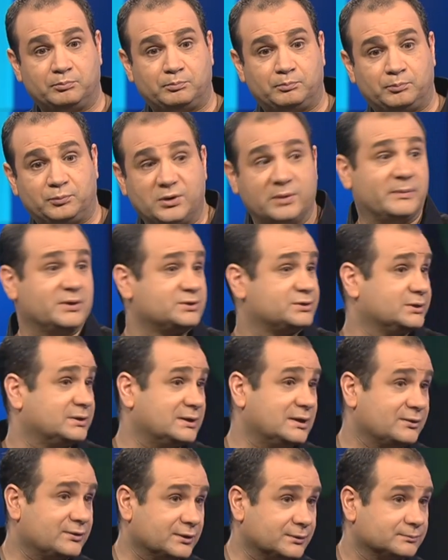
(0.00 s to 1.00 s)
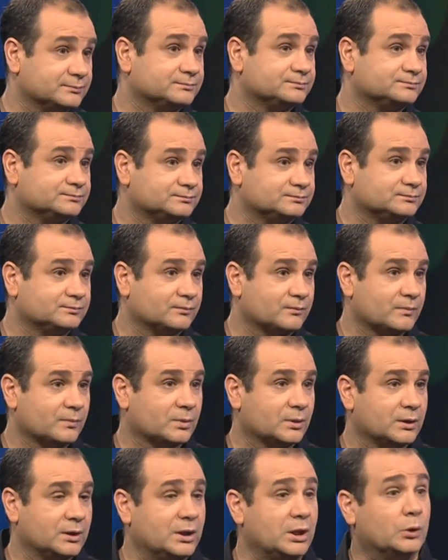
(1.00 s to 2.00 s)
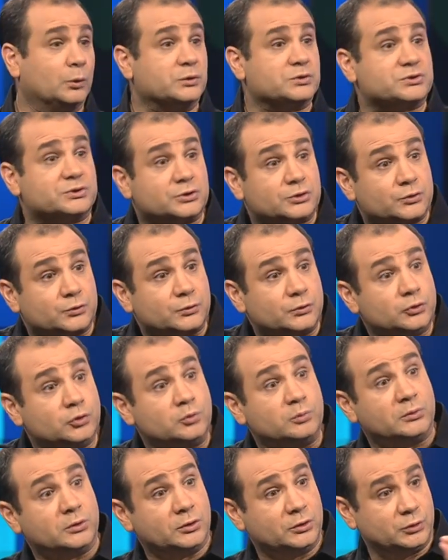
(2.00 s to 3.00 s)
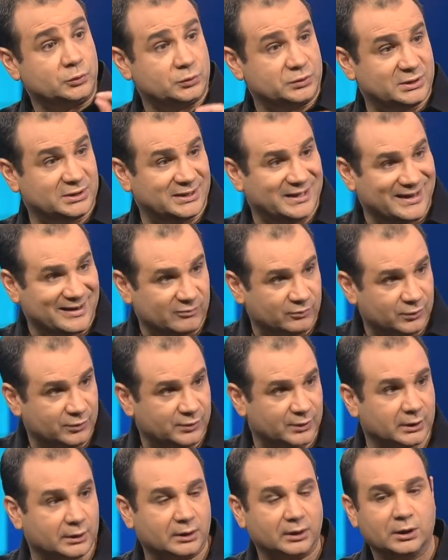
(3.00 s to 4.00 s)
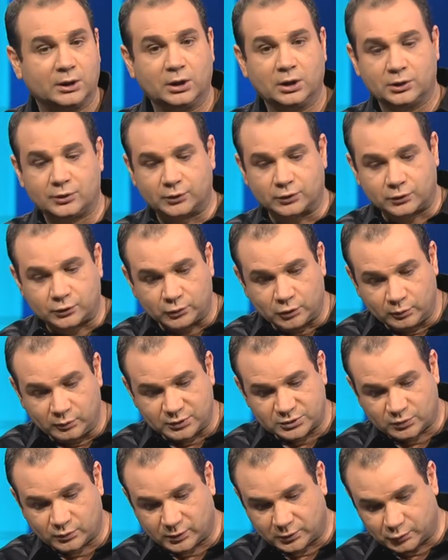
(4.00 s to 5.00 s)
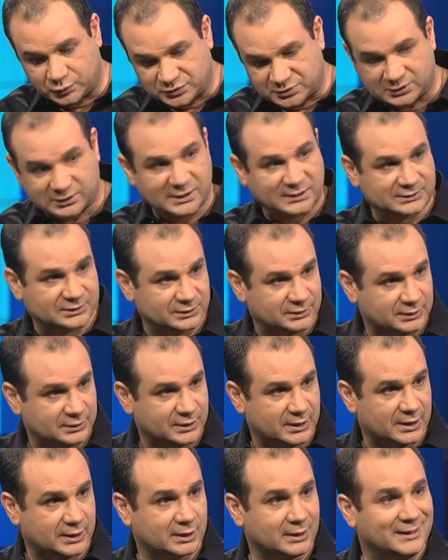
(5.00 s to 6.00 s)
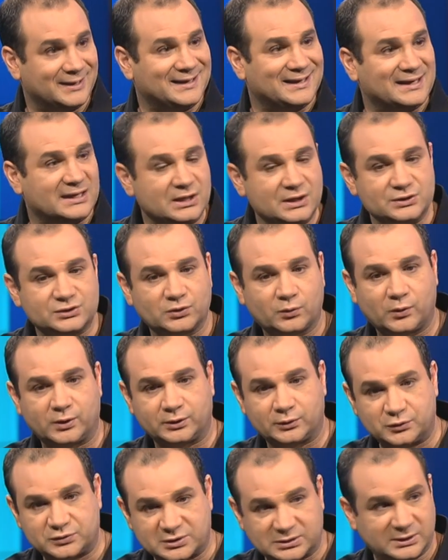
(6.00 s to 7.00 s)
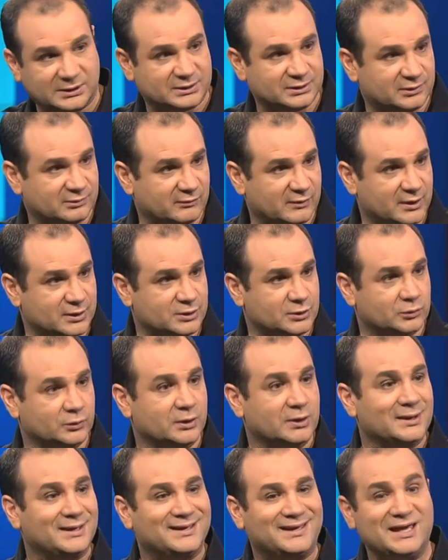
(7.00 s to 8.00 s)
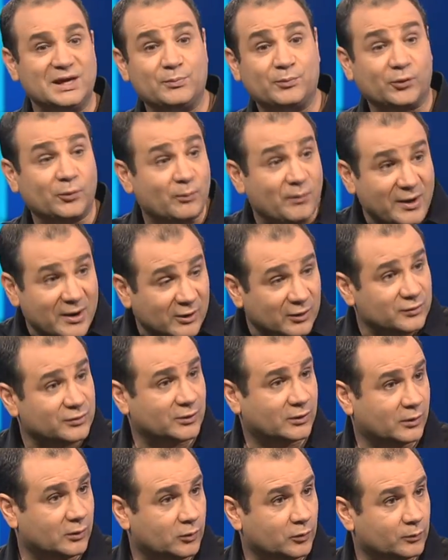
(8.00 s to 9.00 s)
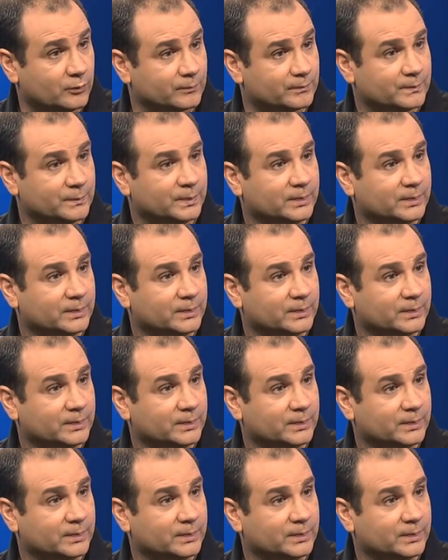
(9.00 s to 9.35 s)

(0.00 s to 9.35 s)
pretty much did nothing. Hmm. It was the groom who did everything. The groom was the one who selected the day. He's the one who selected the venue. He prepared the home.